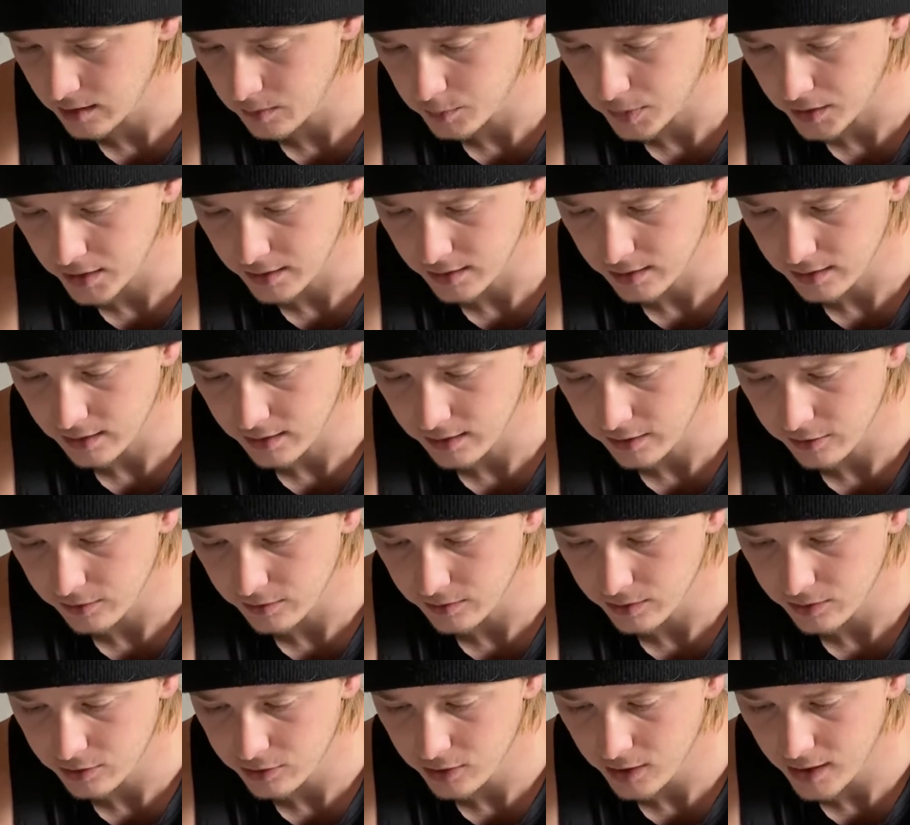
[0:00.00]
abundant yearly
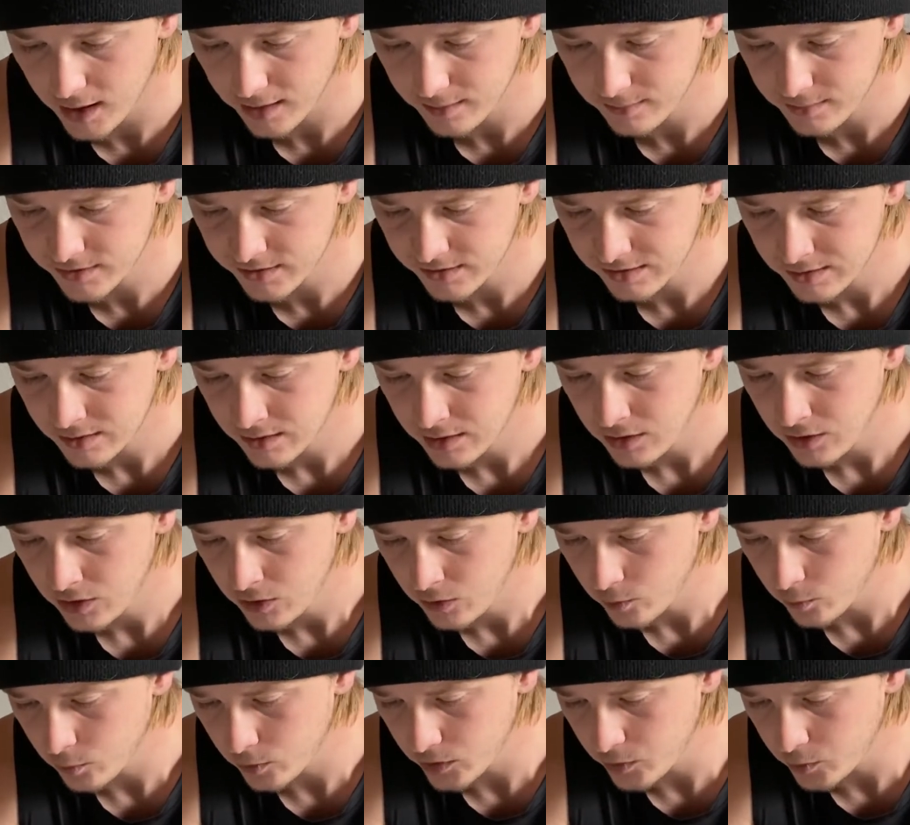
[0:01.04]
crops,
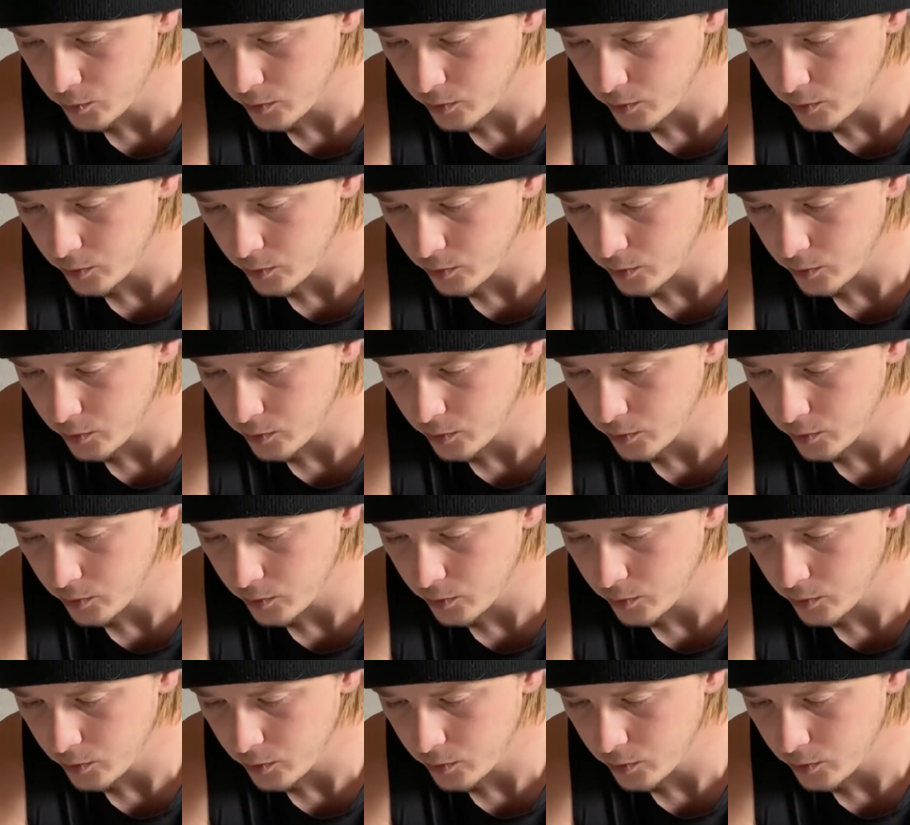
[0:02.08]
would